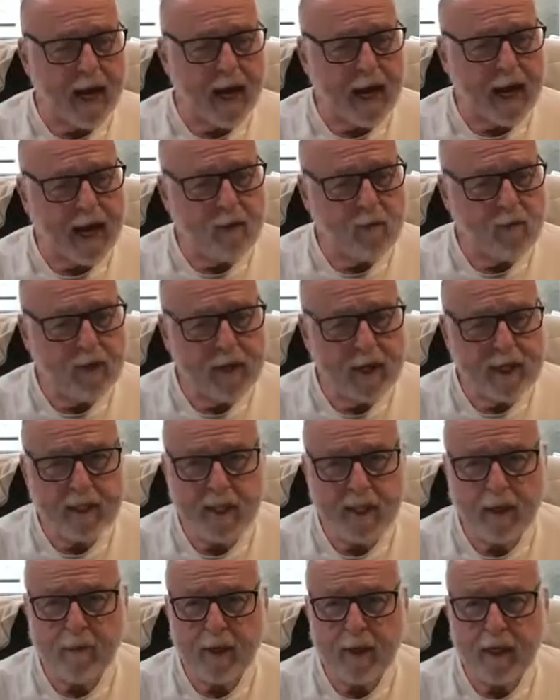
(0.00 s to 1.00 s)
And when they
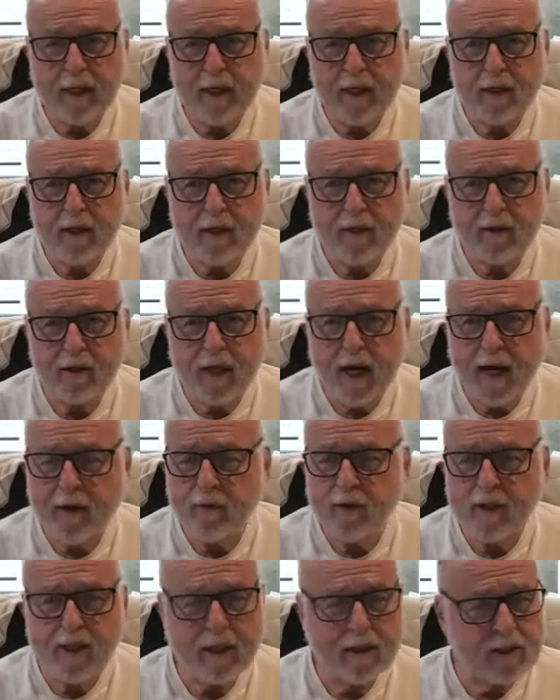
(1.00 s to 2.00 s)
send me the lab
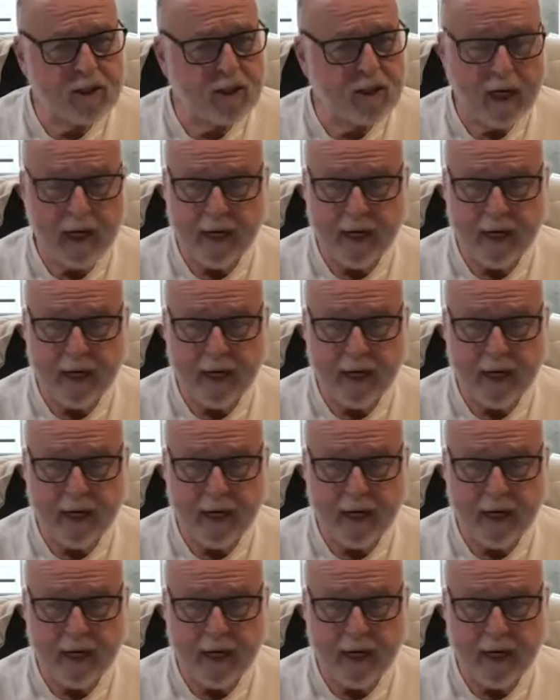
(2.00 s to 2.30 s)
results,